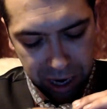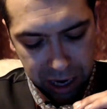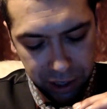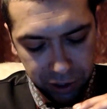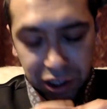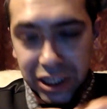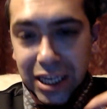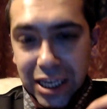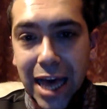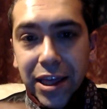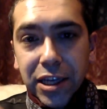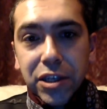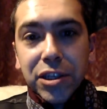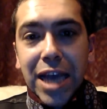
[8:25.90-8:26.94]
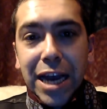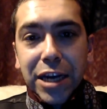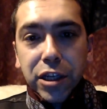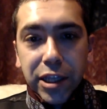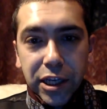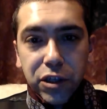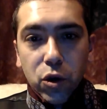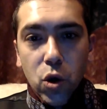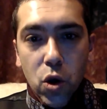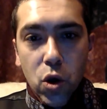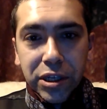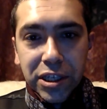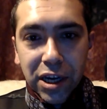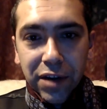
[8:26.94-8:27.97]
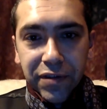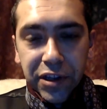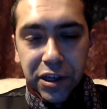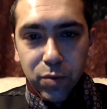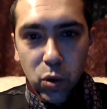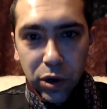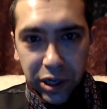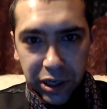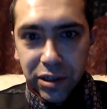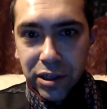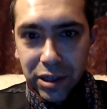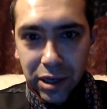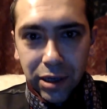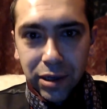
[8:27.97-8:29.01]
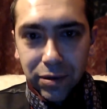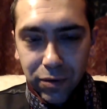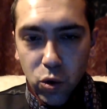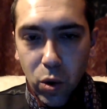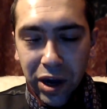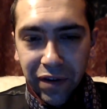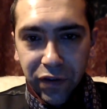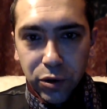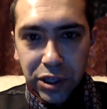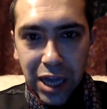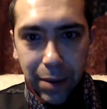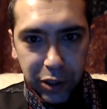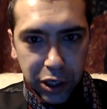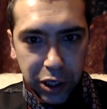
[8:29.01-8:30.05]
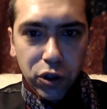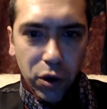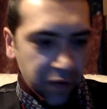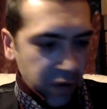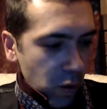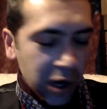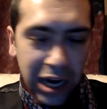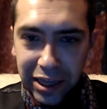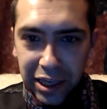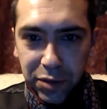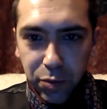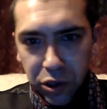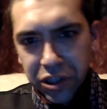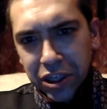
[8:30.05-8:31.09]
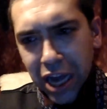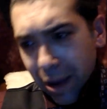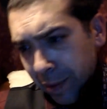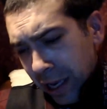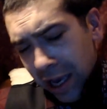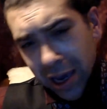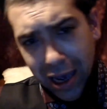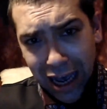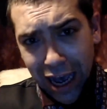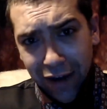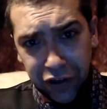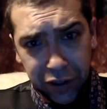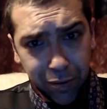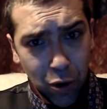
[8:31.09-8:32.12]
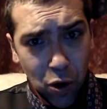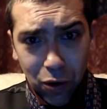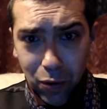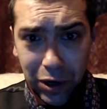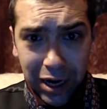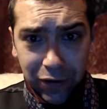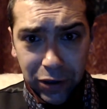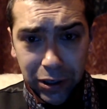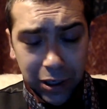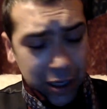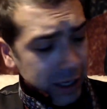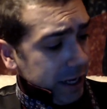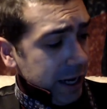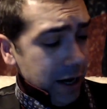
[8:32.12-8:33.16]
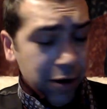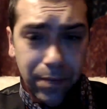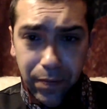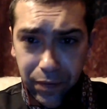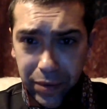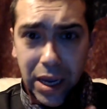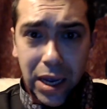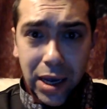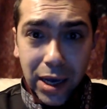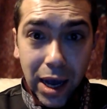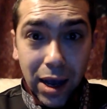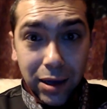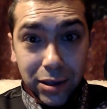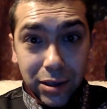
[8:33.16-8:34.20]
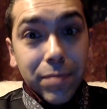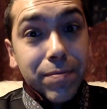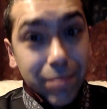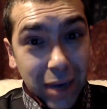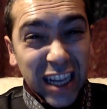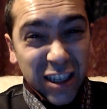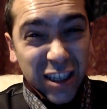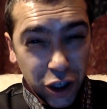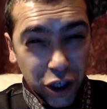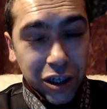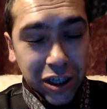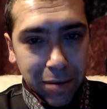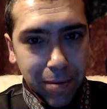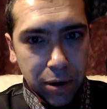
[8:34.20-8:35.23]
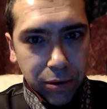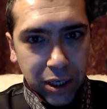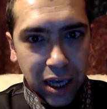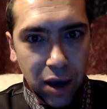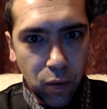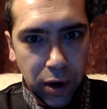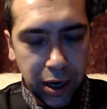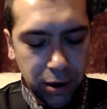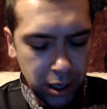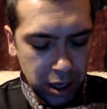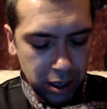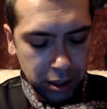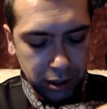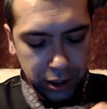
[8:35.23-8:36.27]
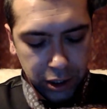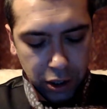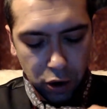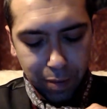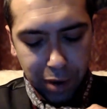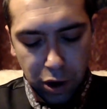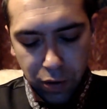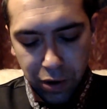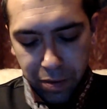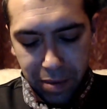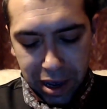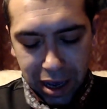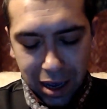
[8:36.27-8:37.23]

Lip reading: So you see that this will hold itself at this point. There's quite a few steps here. So if you want to at this point stop, have a smoke, whatever, you know, because it's just about to get weird. So bear with me.